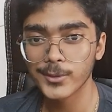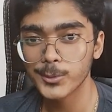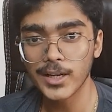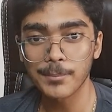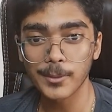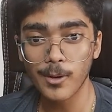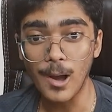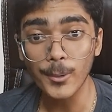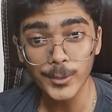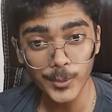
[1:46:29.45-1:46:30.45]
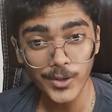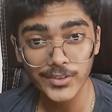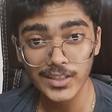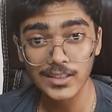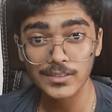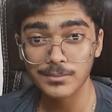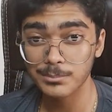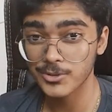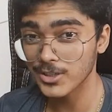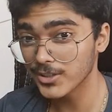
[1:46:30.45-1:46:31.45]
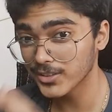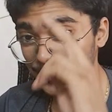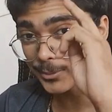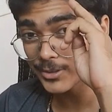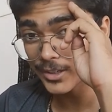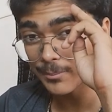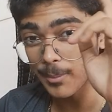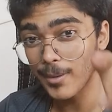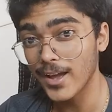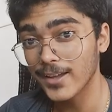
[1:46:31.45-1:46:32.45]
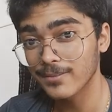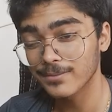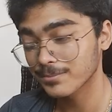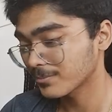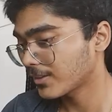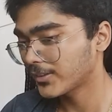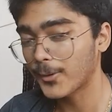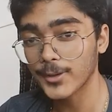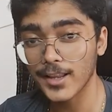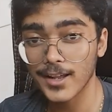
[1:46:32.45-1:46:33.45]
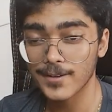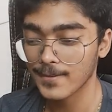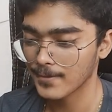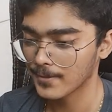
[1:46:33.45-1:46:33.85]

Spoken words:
Do let me know how it works, and cheers, appreciate it. Bye bye. Sayonara.